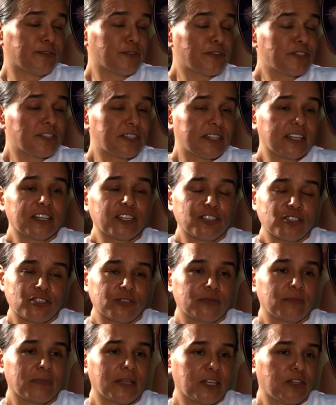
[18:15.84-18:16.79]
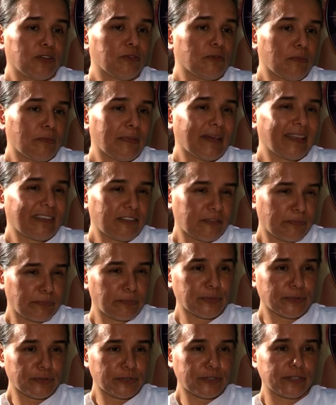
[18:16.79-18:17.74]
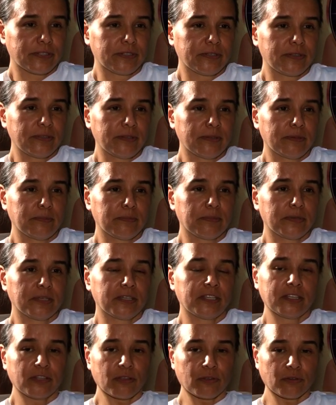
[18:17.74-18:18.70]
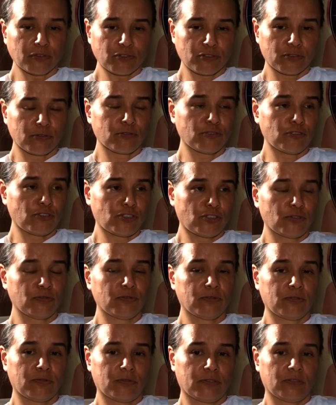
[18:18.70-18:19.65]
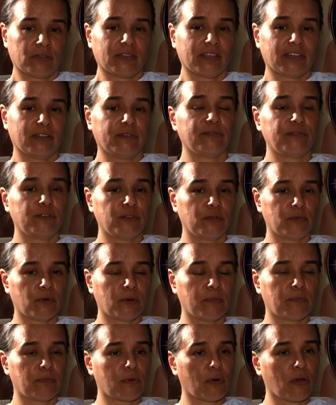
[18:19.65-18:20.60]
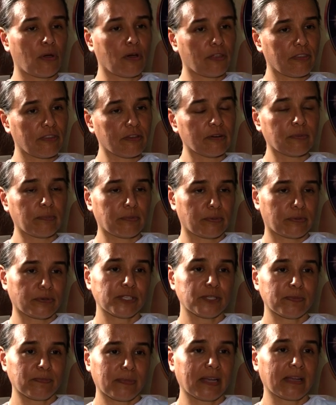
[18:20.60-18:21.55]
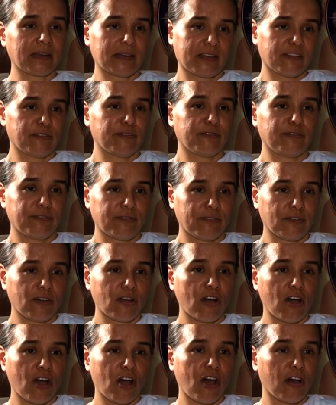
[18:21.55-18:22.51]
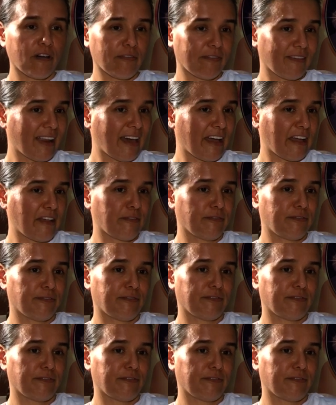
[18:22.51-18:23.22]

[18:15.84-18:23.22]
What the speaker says: first thing, it should make you a better person, but it also should give you a broader perspective of life.